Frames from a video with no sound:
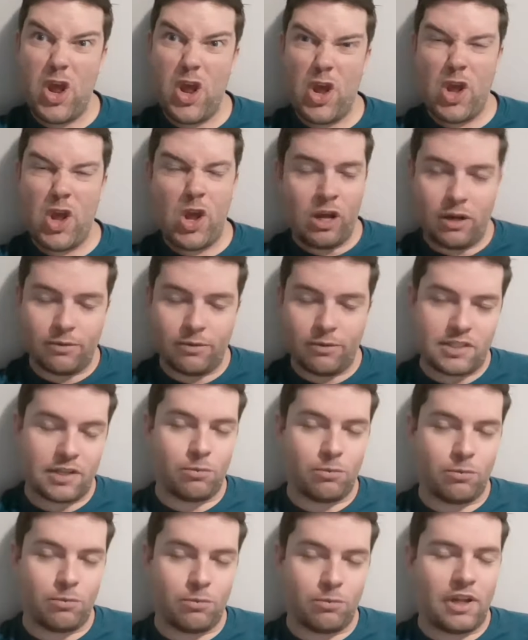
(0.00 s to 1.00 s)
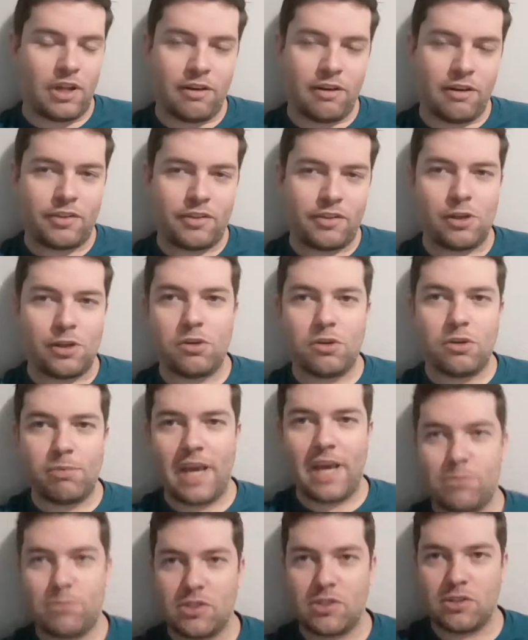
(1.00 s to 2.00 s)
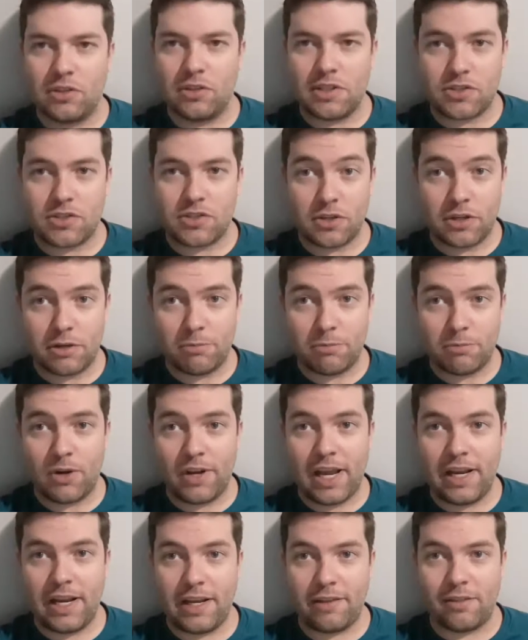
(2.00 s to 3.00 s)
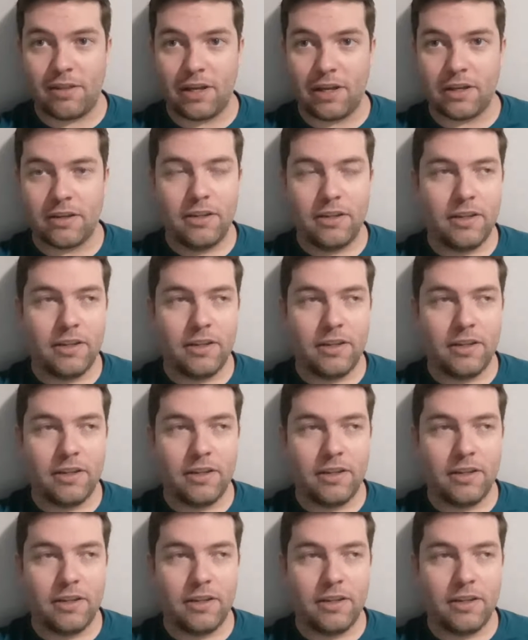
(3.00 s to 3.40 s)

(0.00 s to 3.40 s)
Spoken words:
I would say, "Well, I don't think you can be absolutely certain about anything."